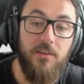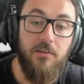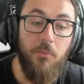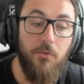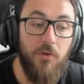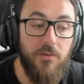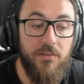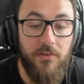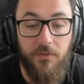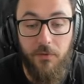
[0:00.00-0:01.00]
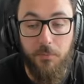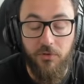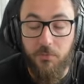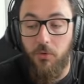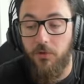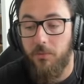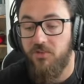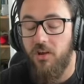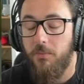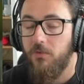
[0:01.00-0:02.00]
his more VODs if he puts more of them in
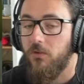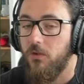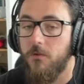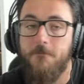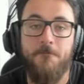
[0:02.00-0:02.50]
Champions Queue.